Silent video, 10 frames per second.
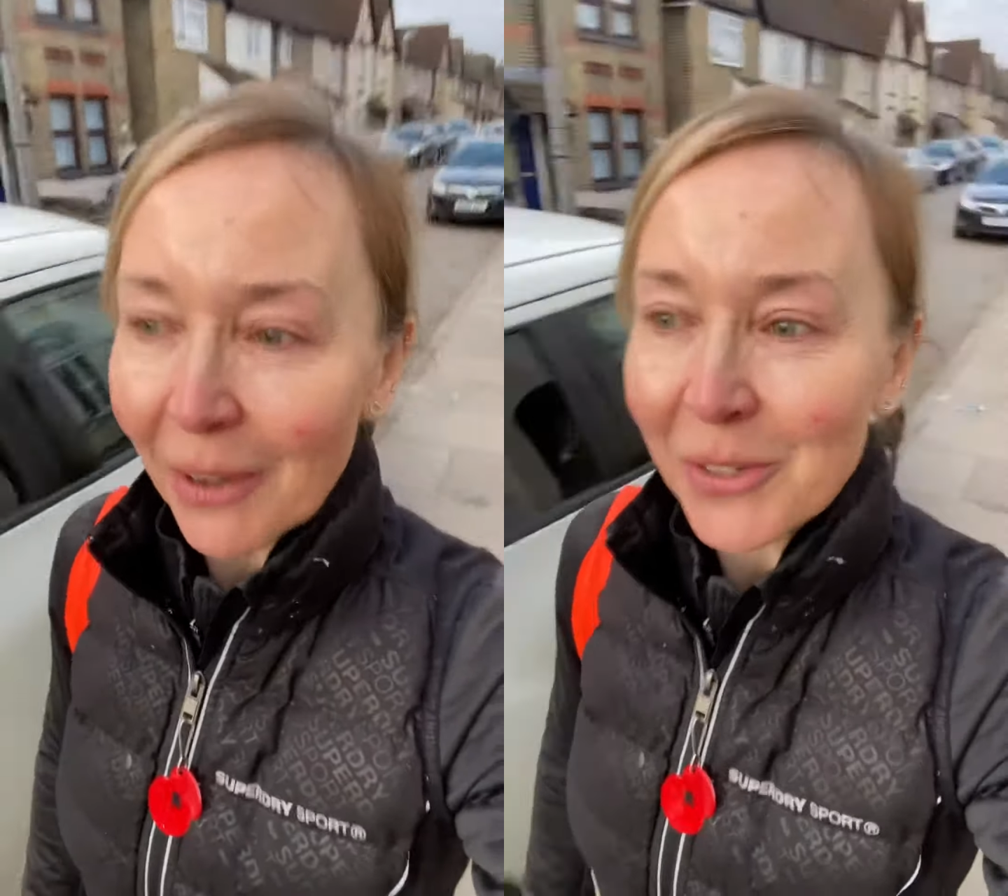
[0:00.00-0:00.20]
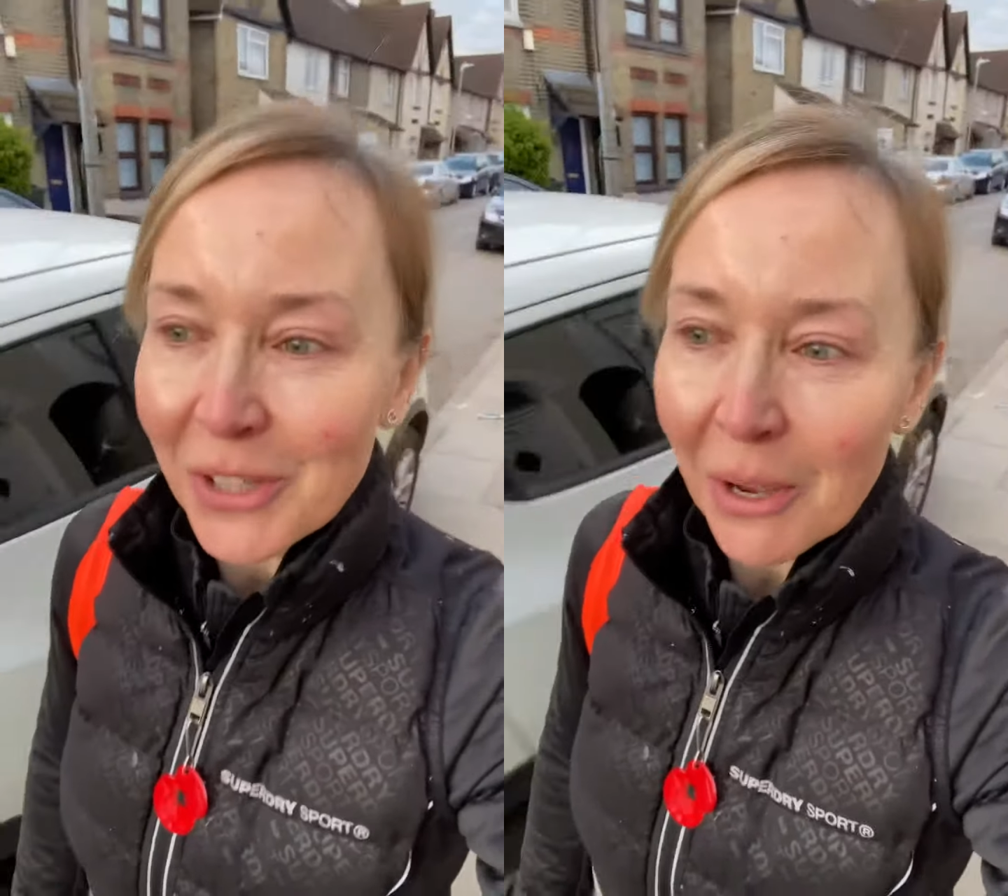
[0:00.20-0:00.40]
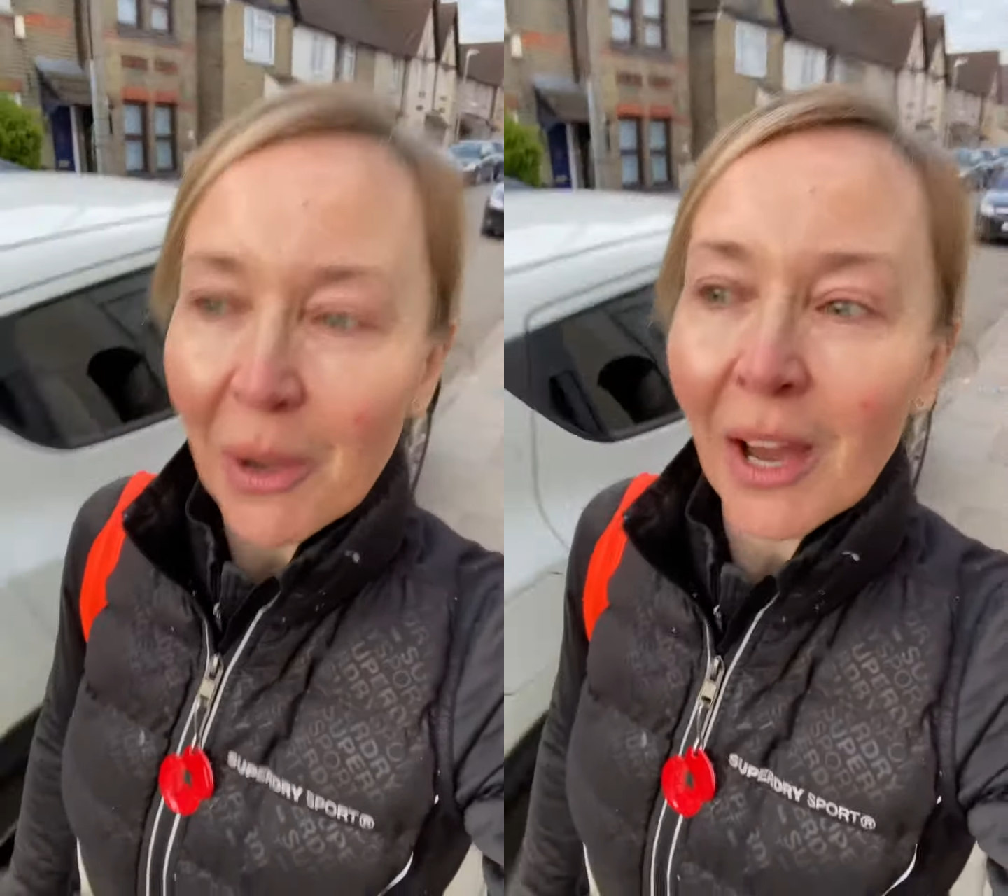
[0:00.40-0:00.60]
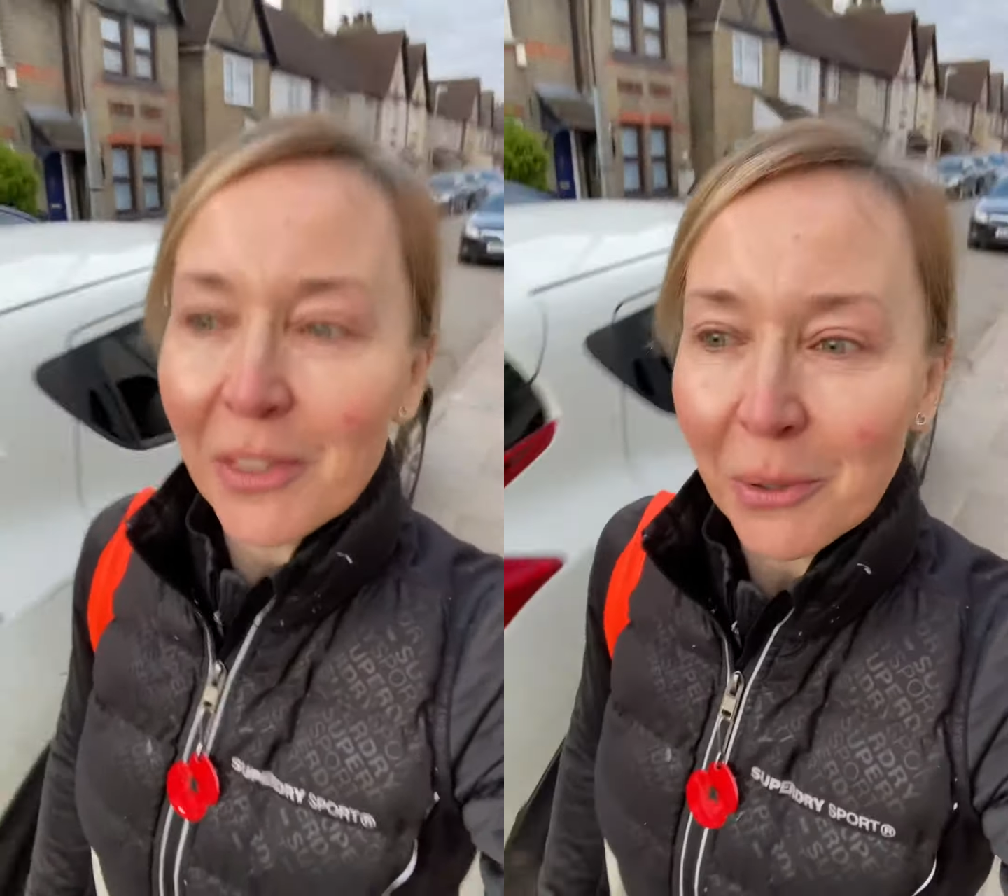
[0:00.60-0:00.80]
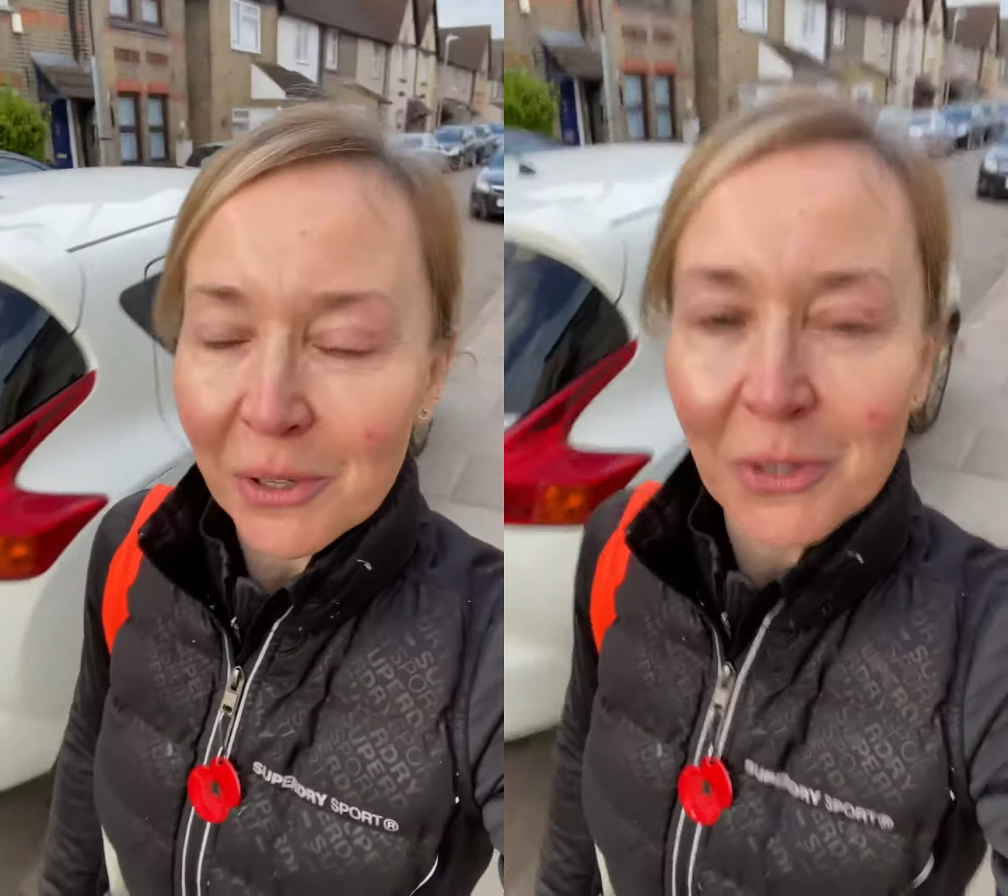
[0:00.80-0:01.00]
So I
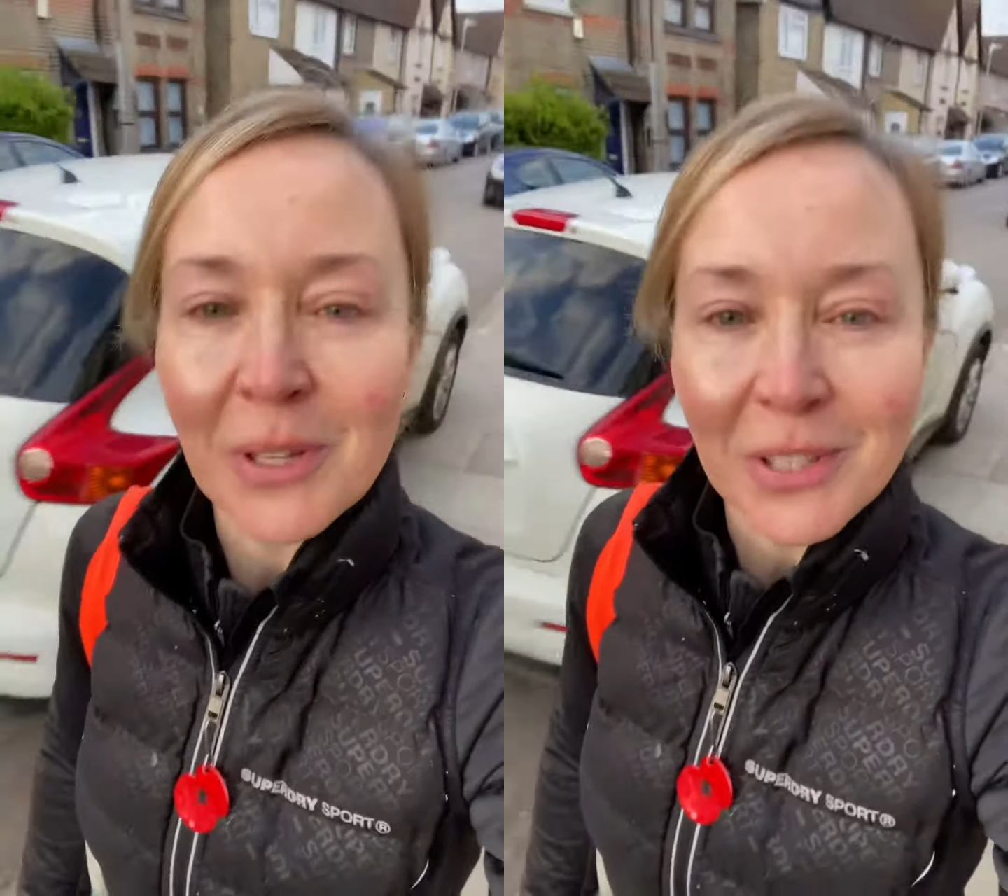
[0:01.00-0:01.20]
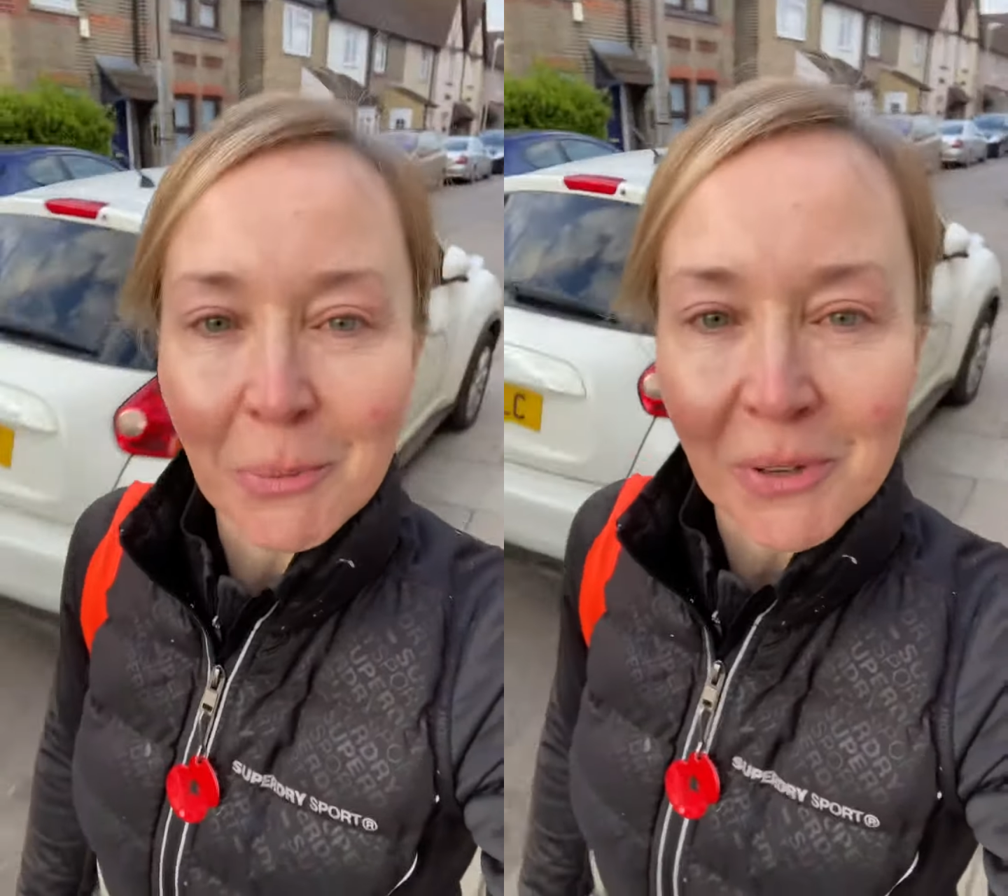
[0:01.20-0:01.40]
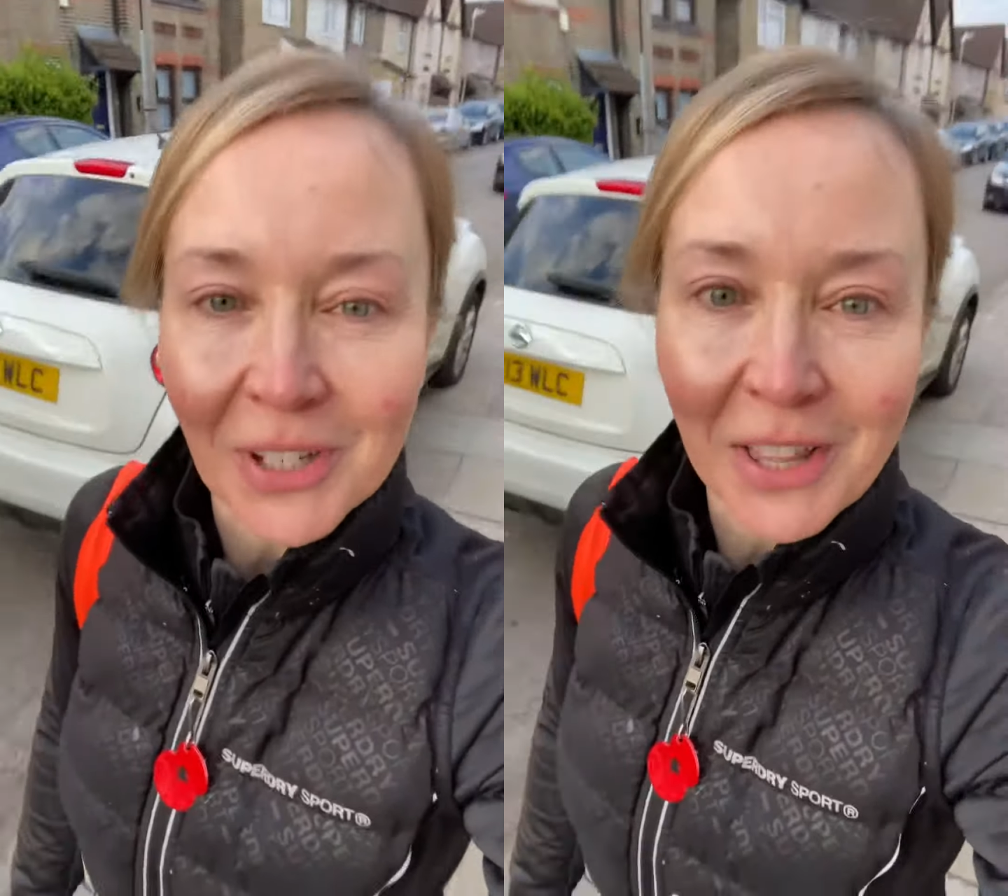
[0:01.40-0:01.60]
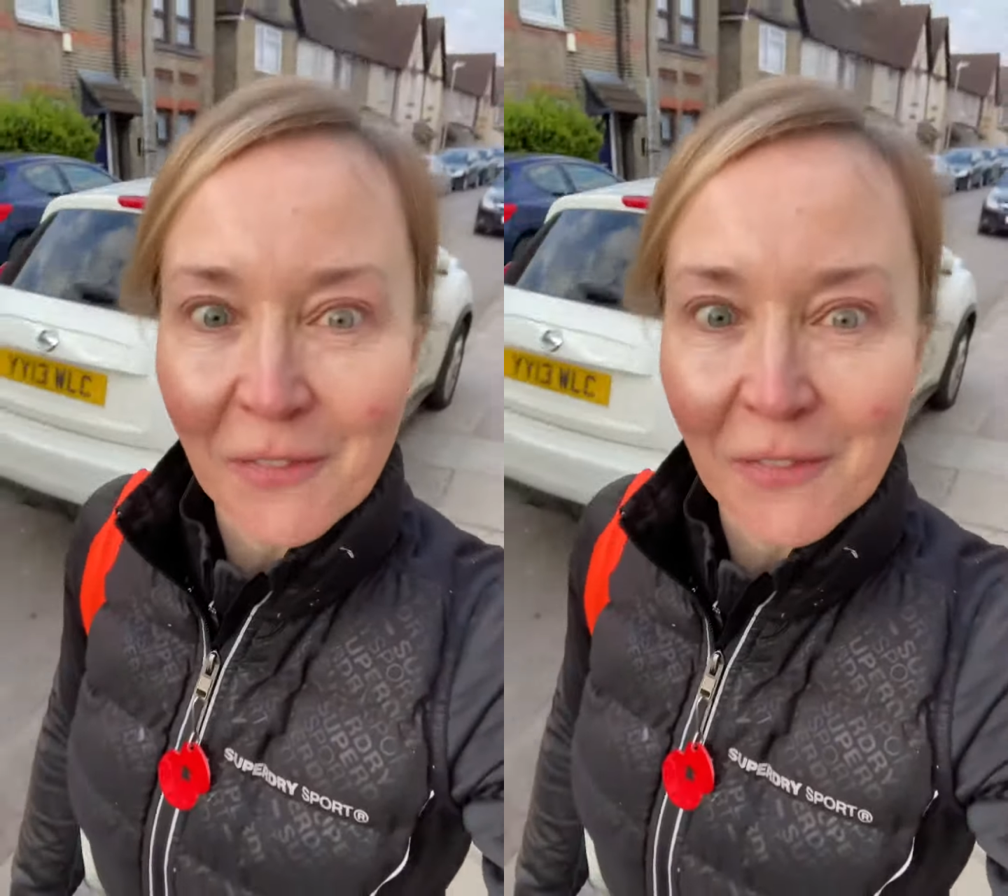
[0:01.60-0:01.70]
thought I'd do this almost like the